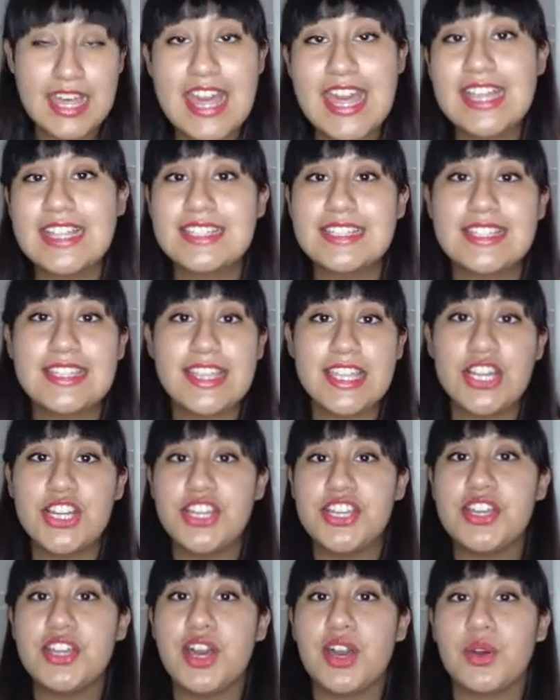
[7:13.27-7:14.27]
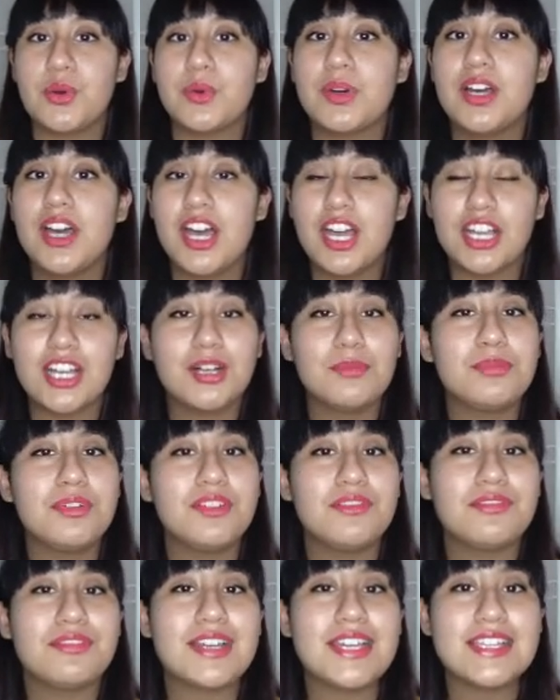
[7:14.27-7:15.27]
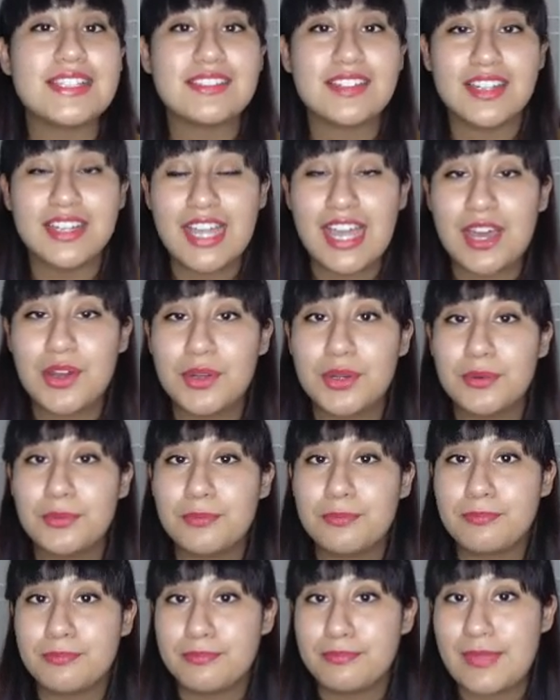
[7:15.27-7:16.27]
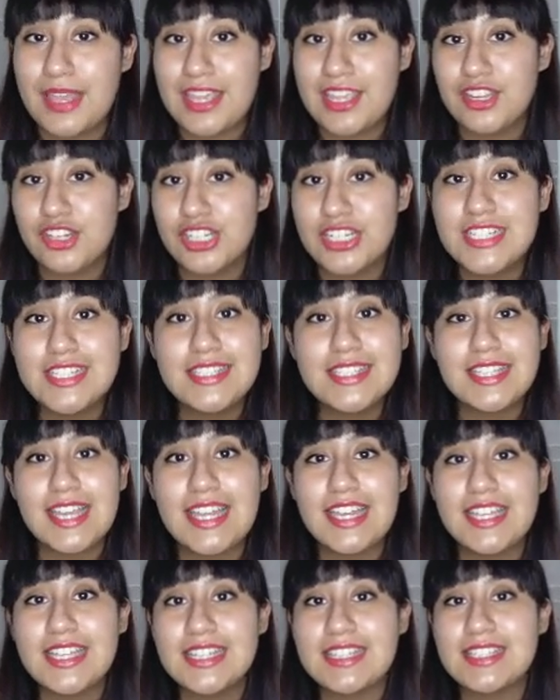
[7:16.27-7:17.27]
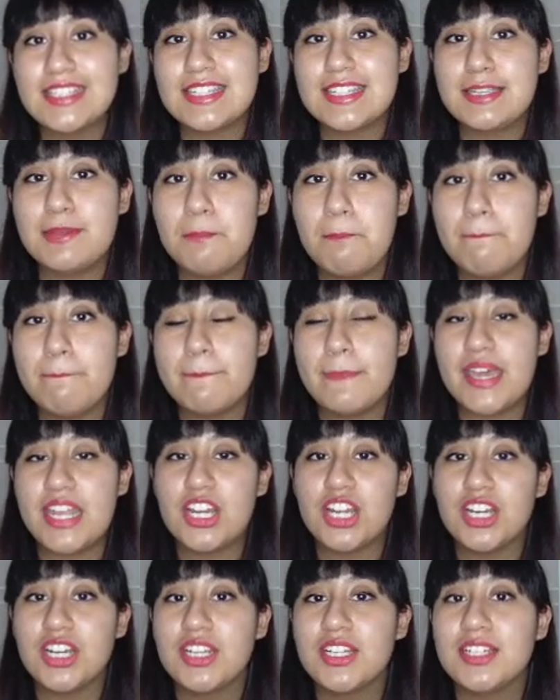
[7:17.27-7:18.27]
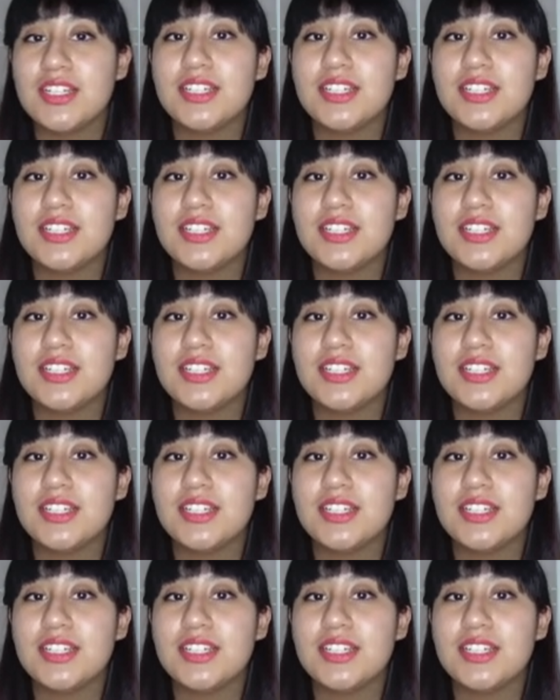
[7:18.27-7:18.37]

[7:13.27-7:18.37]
And there you go, a couple of ways on how to make your inciting incident better